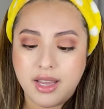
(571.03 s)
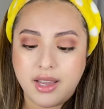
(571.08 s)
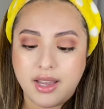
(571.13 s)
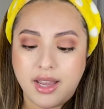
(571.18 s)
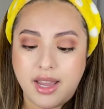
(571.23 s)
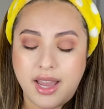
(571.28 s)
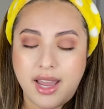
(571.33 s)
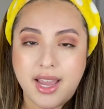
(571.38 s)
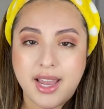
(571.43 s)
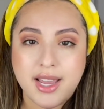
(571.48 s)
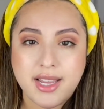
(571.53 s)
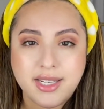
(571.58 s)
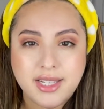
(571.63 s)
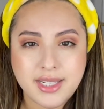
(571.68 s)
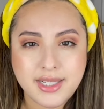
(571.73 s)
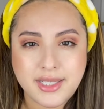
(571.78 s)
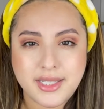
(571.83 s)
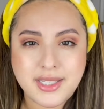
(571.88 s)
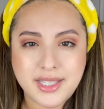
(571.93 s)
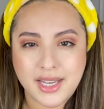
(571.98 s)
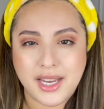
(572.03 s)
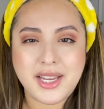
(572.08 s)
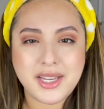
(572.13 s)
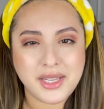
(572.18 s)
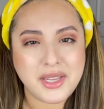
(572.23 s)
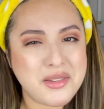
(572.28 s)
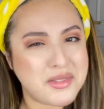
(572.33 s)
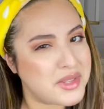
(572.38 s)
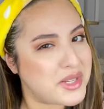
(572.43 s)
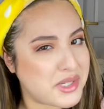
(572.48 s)
And let's
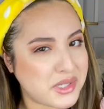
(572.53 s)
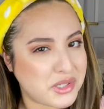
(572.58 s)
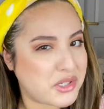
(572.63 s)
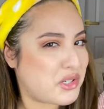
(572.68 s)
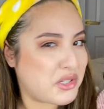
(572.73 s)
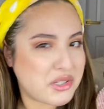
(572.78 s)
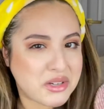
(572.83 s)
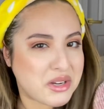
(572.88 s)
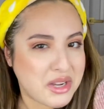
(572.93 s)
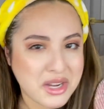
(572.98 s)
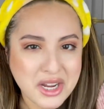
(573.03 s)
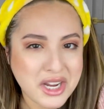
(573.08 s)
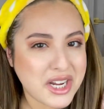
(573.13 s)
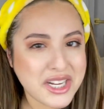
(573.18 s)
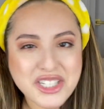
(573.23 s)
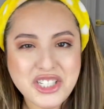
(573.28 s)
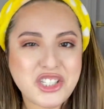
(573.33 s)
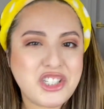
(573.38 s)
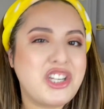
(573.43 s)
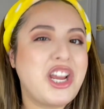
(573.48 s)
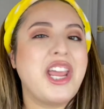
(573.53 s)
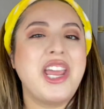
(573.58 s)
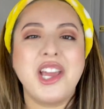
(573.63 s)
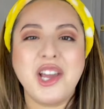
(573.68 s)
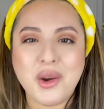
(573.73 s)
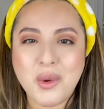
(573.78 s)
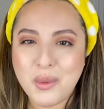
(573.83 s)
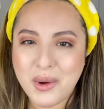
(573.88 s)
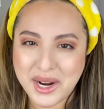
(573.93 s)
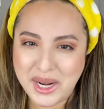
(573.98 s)
give this a shake.
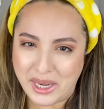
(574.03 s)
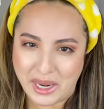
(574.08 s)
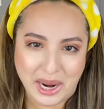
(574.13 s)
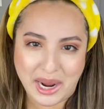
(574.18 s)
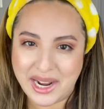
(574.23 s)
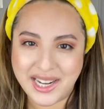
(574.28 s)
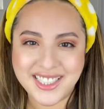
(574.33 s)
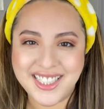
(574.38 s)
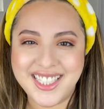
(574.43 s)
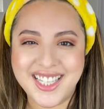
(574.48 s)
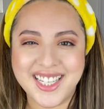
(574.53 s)
Why not?